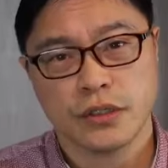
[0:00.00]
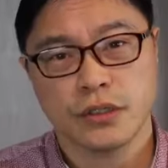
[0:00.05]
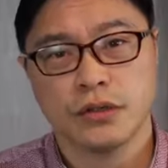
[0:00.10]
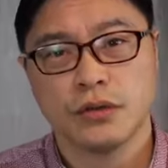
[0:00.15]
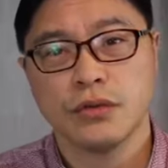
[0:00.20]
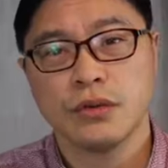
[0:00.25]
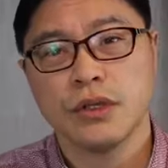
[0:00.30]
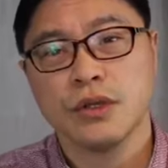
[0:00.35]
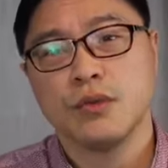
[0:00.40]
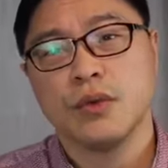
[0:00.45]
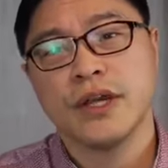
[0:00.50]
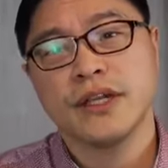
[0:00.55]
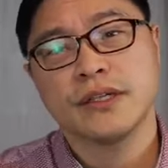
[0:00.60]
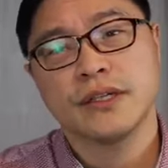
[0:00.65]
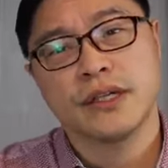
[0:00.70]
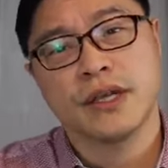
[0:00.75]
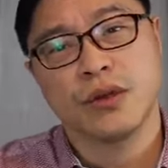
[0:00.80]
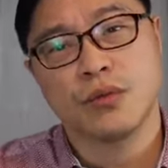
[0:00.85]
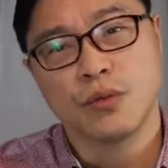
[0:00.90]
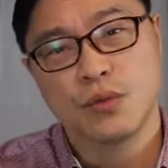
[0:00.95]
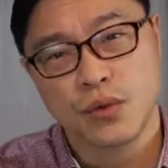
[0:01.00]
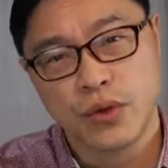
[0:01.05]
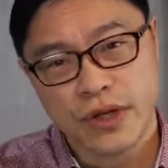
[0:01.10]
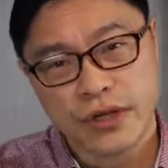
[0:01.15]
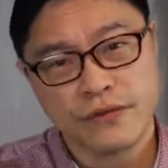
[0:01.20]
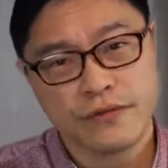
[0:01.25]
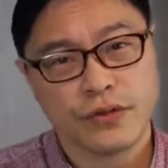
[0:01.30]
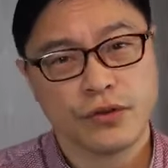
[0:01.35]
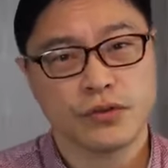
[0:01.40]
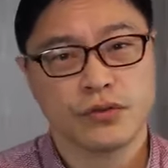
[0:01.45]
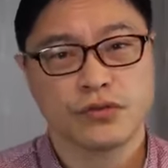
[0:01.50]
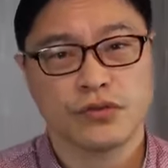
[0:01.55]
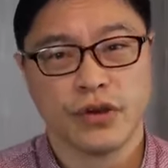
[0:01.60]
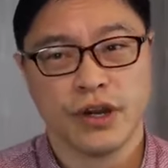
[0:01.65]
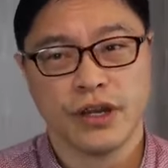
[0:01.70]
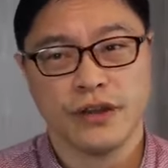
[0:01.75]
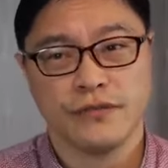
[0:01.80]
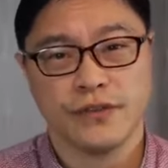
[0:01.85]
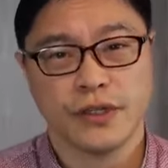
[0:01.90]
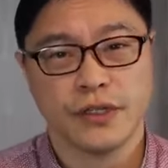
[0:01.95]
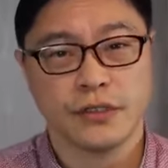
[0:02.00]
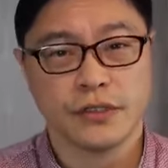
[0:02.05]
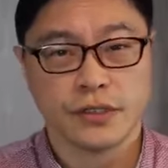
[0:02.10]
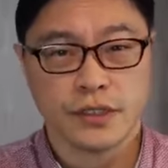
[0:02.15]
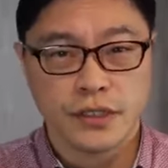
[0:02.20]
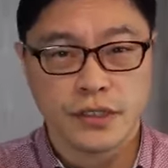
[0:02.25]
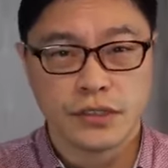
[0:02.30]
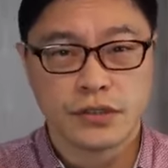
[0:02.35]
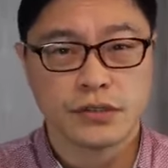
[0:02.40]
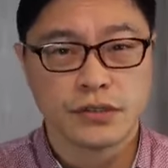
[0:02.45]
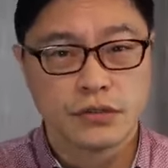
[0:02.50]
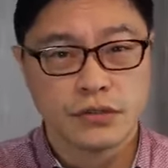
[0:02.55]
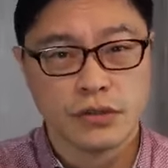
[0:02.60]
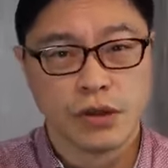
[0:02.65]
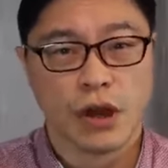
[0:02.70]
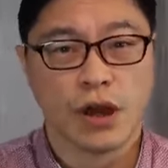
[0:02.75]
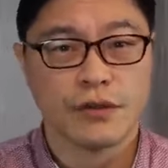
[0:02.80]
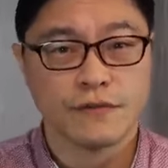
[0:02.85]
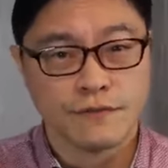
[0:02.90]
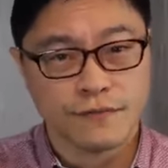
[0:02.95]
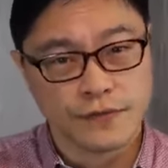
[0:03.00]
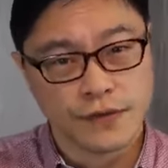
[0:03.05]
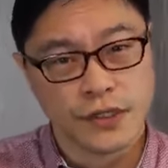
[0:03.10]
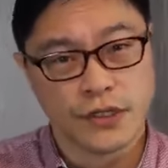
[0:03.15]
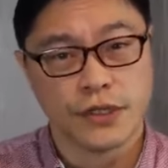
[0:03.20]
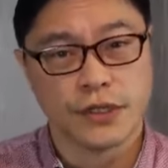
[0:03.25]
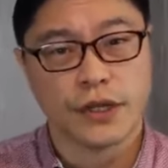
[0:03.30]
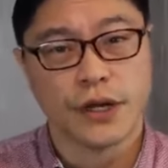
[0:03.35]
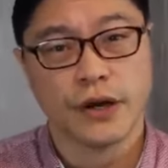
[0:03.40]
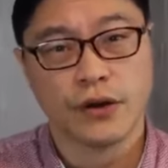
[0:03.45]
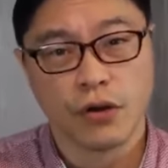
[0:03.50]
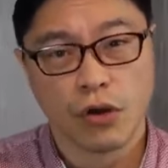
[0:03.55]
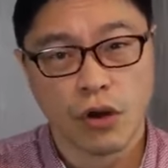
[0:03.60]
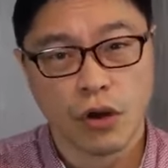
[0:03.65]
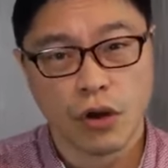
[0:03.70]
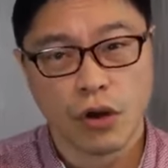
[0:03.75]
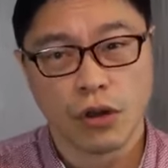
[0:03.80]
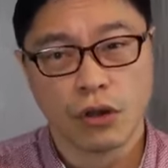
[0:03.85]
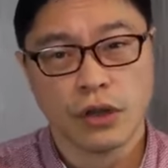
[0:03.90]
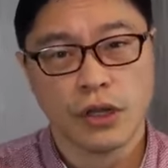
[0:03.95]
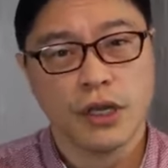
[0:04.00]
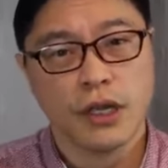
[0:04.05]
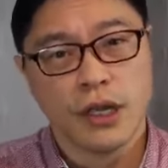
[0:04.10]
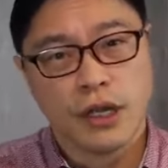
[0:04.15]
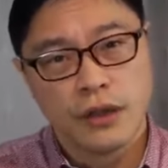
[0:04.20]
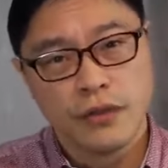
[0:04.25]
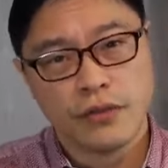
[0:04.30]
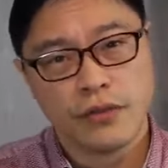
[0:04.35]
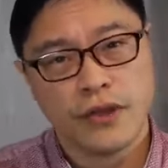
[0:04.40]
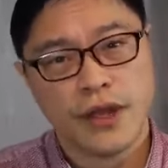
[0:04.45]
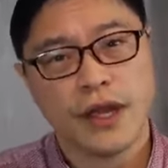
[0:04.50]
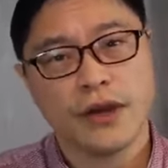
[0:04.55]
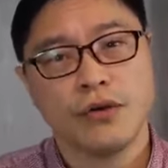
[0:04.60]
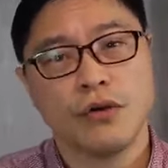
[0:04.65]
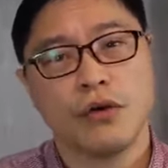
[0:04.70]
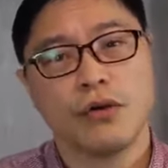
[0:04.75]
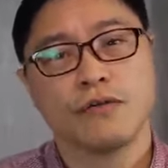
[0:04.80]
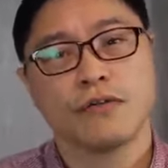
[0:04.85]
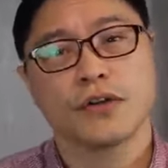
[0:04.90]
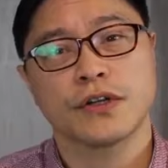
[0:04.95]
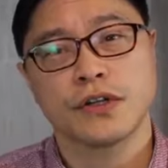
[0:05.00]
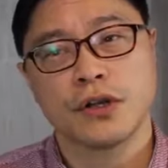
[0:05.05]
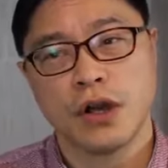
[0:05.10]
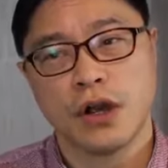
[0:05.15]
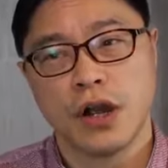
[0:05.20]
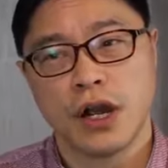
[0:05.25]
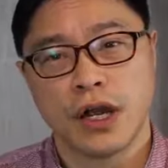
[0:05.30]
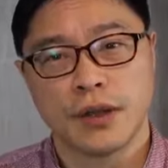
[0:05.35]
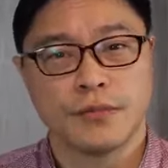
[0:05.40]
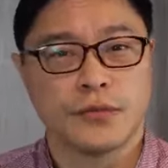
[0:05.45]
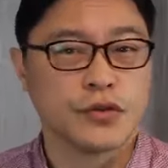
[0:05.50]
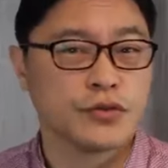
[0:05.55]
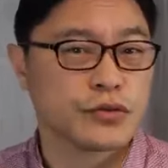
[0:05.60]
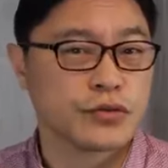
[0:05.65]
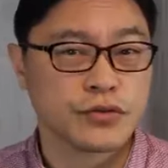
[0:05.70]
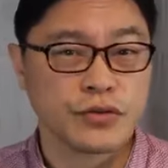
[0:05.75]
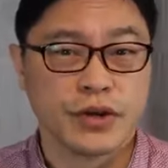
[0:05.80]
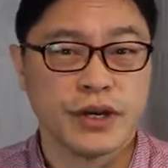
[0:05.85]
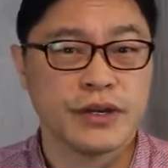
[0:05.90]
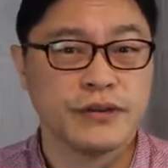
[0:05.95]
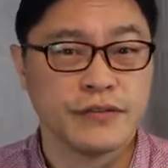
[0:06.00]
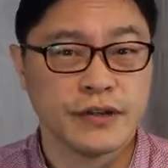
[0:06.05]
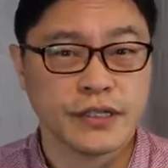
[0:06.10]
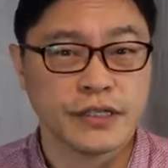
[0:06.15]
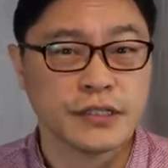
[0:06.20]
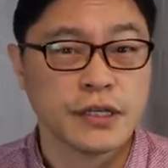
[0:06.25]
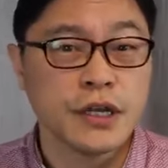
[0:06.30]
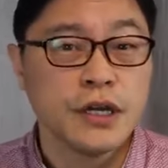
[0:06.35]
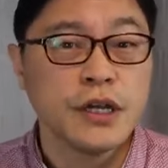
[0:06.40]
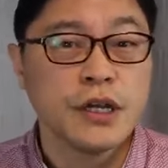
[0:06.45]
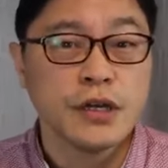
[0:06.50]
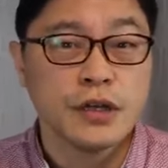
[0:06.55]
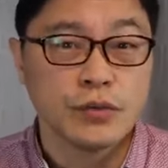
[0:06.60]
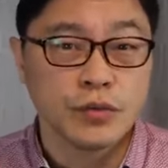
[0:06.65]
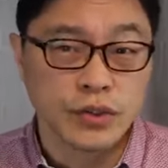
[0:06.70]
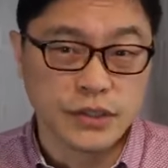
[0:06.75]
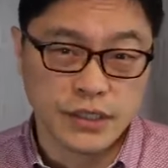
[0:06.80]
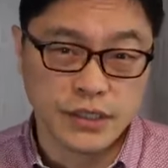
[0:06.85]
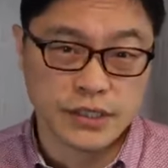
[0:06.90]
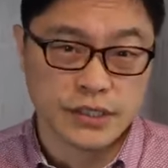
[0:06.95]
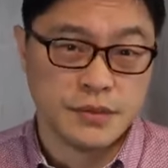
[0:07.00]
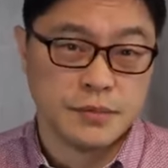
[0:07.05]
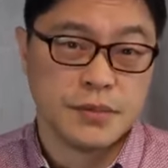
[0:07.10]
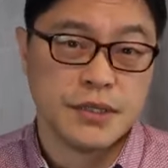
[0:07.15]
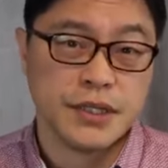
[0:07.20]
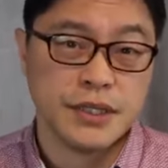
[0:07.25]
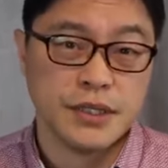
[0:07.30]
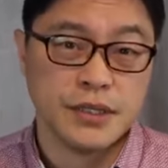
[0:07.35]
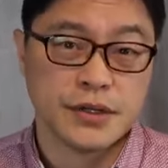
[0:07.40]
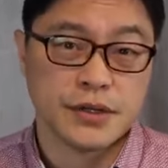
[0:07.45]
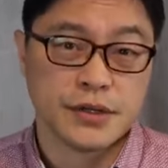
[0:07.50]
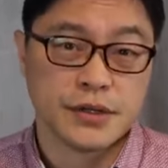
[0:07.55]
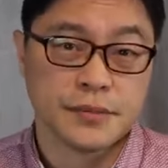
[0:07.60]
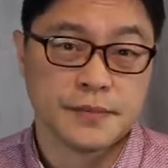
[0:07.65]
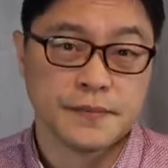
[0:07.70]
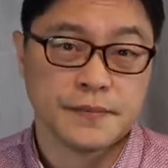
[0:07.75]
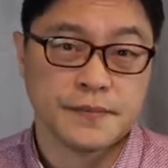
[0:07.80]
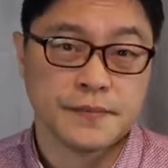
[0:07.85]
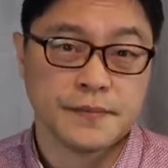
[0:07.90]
The only way to get rid of those cravings is to not feed it at all. And then over time, those cravings will disappear.